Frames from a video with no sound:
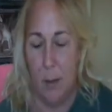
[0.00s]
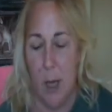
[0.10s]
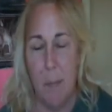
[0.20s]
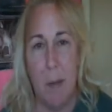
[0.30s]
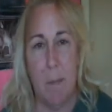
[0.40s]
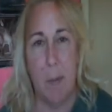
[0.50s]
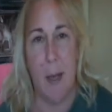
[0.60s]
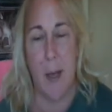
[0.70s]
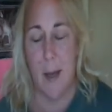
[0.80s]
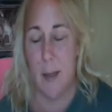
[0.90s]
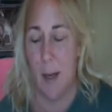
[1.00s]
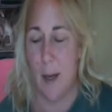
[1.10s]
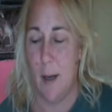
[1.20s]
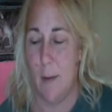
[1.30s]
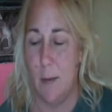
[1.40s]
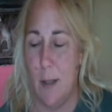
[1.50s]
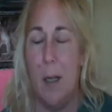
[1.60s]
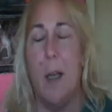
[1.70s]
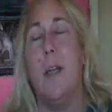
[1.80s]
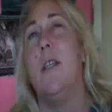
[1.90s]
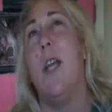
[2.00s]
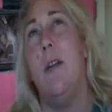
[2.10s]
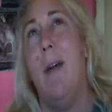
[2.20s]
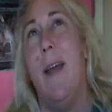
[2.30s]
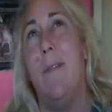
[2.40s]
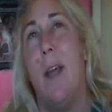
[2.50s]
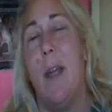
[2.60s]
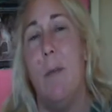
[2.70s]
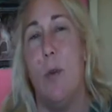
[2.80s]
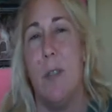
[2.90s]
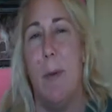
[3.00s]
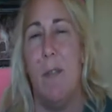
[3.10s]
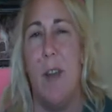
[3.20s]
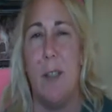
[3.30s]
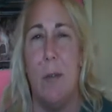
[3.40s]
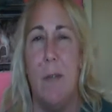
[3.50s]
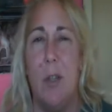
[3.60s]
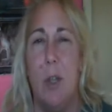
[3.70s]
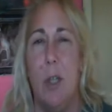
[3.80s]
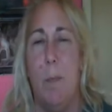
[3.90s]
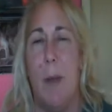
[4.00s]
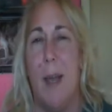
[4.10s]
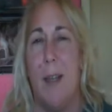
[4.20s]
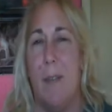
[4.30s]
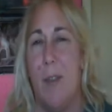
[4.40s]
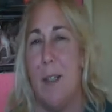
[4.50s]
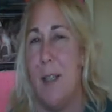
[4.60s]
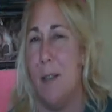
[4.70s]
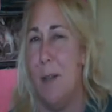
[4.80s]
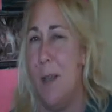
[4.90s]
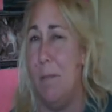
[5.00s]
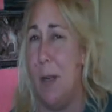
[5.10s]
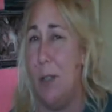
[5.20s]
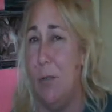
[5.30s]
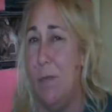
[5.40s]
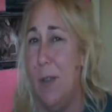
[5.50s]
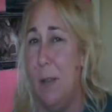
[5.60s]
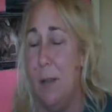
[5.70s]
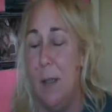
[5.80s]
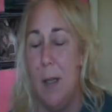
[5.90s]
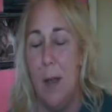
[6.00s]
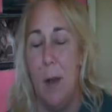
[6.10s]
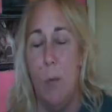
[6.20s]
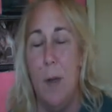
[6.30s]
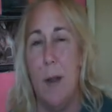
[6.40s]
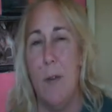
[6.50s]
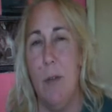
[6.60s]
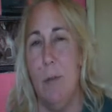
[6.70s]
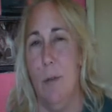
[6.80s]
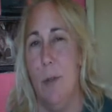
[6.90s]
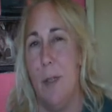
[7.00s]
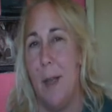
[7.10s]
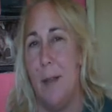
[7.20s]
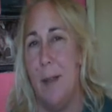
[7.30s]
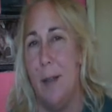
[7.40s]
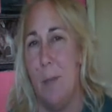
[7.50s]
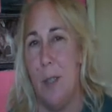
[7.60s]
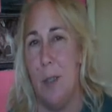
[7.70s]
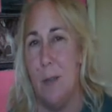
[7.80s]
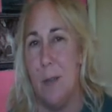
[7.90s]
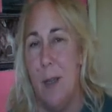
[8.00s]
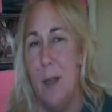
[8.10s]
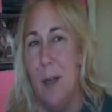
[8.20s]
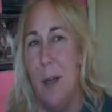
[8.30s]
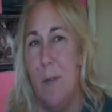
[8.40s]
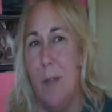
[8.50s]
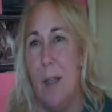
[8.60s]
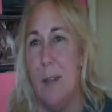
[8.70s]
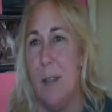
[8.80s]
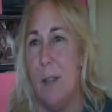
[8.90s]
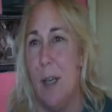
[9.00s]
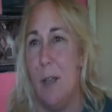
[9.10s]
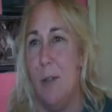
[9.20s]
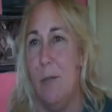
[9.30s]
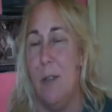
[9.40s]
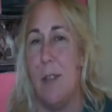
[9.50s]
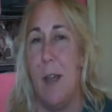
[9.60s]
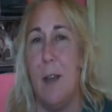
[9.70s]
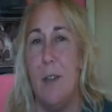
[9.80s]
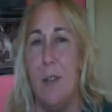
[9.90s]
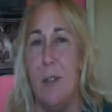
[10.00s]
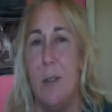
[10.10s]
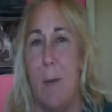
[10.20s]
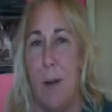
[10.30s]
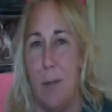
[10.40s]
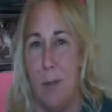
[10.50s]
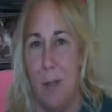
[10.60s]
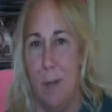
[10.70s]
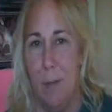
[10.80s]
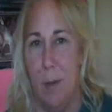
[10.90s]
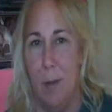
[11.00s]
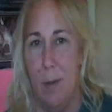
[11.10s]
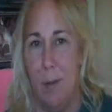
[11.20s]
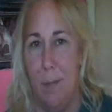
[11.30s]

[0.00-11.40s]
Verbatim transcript: coming back and saying, gosh, I don't have that anymore. As a matter of fact, don't even look back if that's how it makes you feel. Whenever you look at images of things that you desire to surround yourself with,